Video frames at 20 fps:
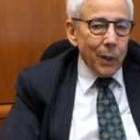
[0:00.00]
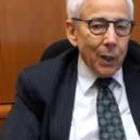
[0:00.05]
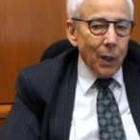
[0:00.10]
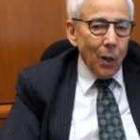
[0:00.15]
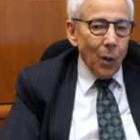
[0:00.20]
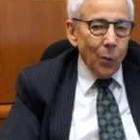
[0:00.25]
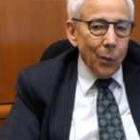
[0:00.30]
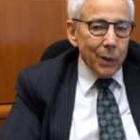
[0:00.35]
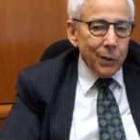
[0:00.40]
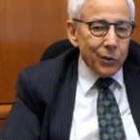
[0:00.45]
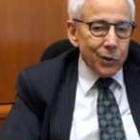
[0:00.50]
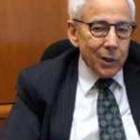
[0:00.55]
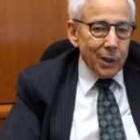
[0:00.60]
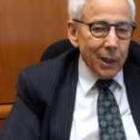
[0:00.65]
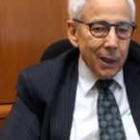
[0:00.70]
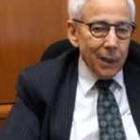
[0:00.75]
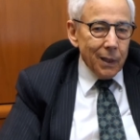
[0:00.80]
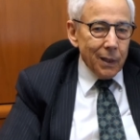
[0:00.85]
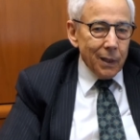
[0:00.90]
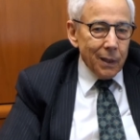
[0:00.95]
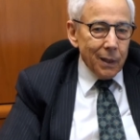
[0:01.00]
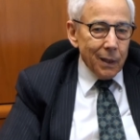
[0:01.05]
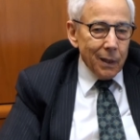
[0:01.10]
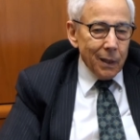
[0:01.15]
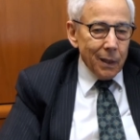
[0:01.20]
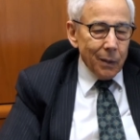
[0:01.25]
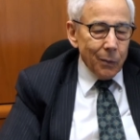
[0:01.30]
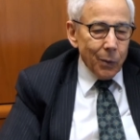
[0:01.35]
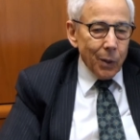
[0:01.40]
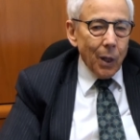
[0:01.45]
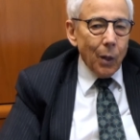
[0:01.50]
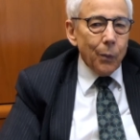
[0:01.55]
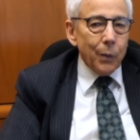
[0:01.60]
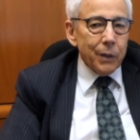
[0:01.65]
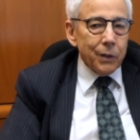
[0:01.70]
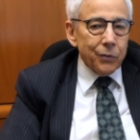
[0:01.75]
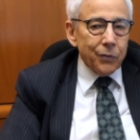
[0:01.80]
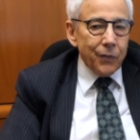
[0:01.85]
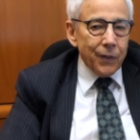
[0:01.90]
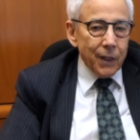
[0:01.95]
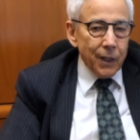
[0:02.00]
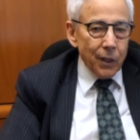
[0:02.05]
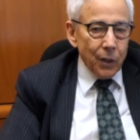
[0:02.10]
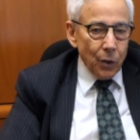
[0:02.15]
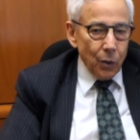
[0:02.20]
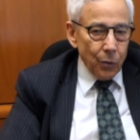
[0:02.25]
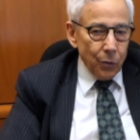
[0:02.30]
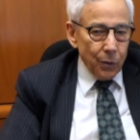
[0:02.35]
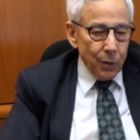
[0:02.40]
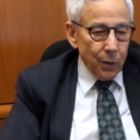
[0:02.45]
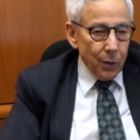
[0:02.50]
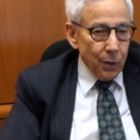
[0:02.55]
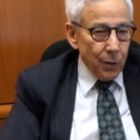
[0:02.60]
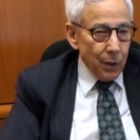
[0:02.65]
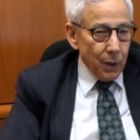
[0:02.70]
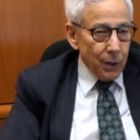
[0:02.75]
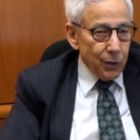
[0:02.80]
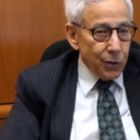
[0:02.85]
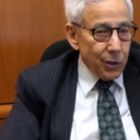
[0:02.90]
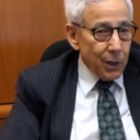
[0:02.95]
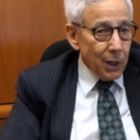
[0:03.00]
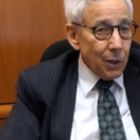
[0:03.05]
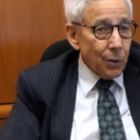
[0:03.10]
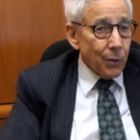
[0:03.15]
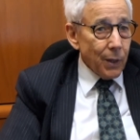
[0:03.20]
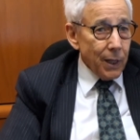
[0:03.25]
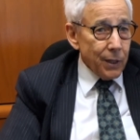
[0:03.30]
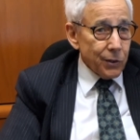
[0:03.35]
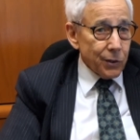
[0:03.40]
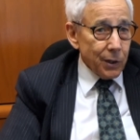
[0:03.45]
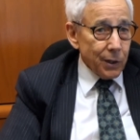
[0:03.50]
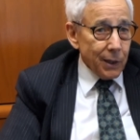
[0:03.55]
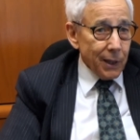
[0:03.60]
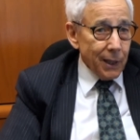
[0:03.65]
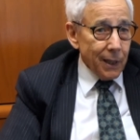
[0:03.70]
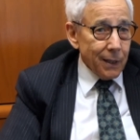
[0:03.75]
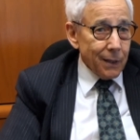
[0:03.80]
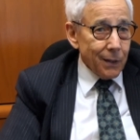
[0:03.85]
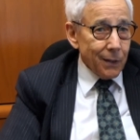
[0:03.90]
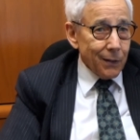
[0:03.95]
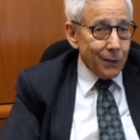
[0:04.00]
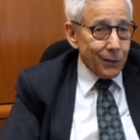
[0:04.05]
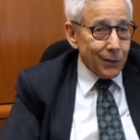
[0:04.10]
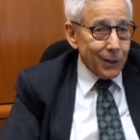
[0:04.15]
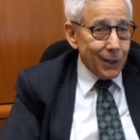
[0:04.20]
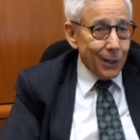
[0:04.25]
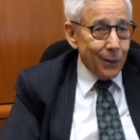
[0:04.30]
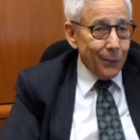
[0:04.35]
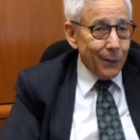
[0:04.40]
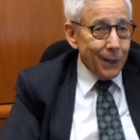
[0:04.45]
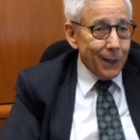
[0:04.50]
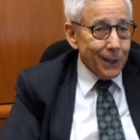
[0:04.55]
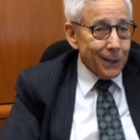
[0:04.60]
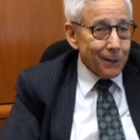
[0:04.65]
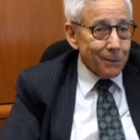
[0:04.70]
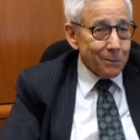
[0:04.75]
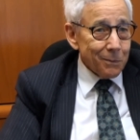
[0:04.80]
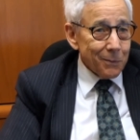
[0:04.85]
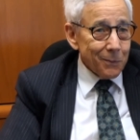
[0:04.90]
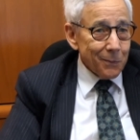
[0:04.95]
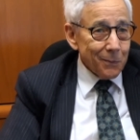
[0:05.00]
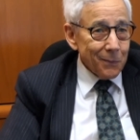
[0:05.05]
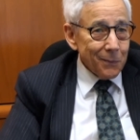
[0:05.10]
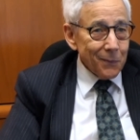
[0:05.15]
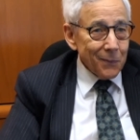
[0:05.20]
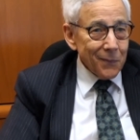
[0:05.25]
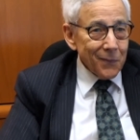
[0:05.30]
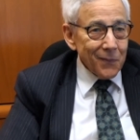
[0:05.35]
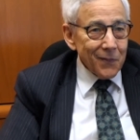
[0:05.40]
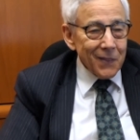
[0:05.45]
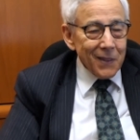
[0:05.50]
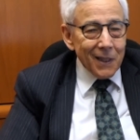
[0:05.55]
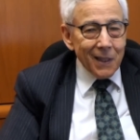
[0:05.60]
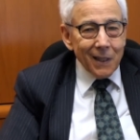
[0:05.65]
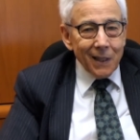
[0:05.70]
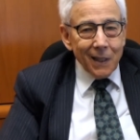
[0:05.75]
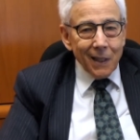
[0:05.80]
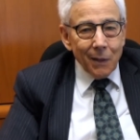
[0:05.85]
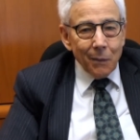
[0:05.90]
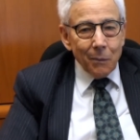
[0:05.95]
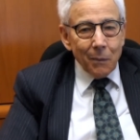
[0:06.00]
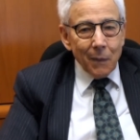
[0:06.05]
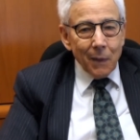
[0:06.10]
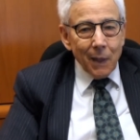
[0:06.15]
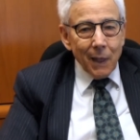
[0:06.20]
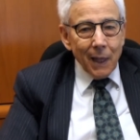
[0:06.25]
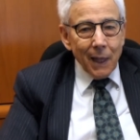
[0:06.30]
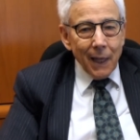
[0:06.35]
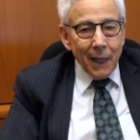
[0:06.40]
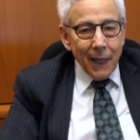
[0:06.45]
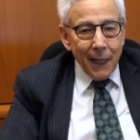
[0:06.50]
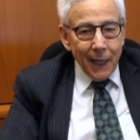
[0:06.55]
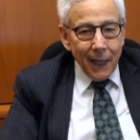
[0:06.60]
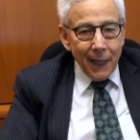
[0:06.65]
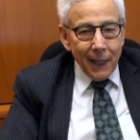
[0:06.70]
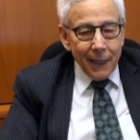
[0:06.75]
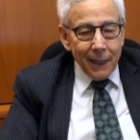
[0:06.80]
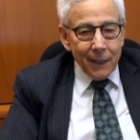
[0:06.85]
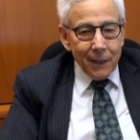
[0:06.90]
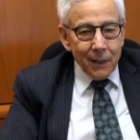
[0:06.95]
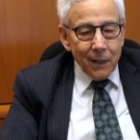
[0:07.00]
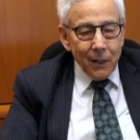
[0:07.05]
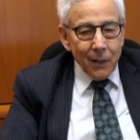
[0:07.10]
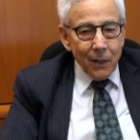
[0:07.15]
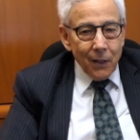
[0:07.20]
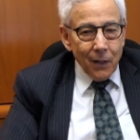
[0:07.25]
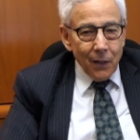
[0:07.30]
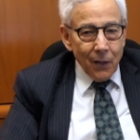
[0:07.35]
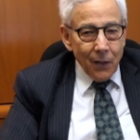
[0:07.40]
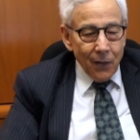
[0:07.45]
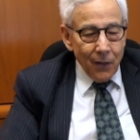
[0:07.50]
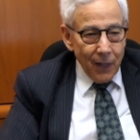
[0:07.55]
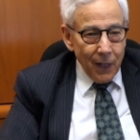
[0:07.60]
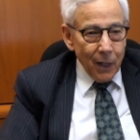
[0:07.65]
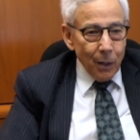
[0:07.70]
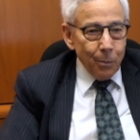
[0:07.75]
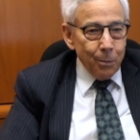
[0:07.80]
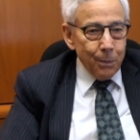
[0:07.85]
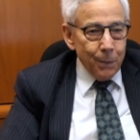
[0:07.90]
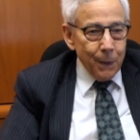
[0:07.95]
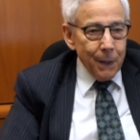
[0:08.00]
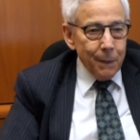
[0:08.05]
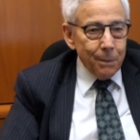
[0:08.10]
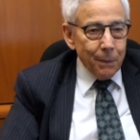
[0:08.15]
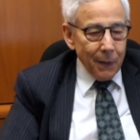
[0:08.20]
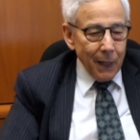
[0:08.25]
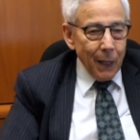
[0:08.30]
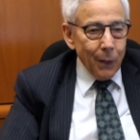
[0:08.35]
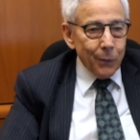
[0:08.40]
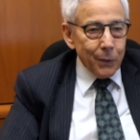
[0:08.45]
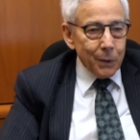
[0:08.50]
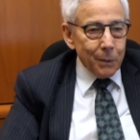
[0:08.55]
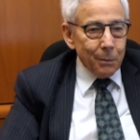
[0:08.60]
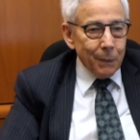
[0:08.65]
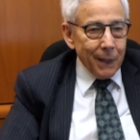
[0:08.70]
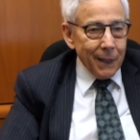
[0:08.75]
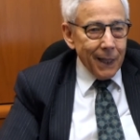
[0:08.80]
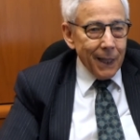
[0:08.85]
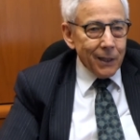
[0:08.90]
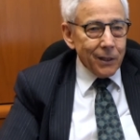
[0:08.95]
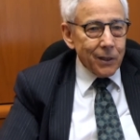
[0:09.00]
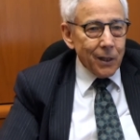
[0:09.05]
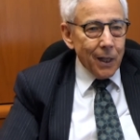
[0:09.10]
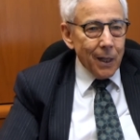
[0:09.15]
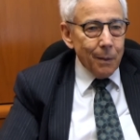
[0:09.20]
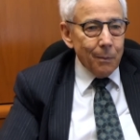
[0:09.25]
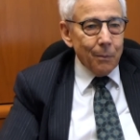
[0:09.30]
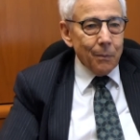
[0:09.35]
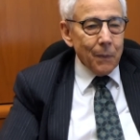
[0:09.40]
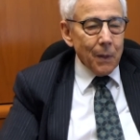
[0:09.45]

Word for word: always skied the, we always videoed the ski race at the end of the ski week. Yeah. And their people, that was, by that time,